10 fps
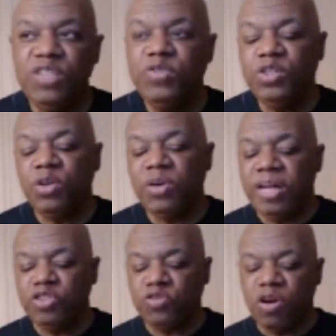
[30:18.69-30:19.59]
see if you don't
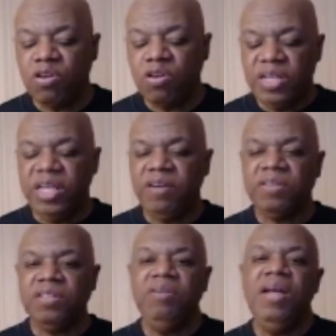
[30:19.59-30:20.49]
have stronger
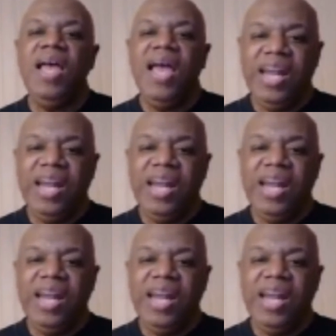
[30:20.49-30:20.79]
character,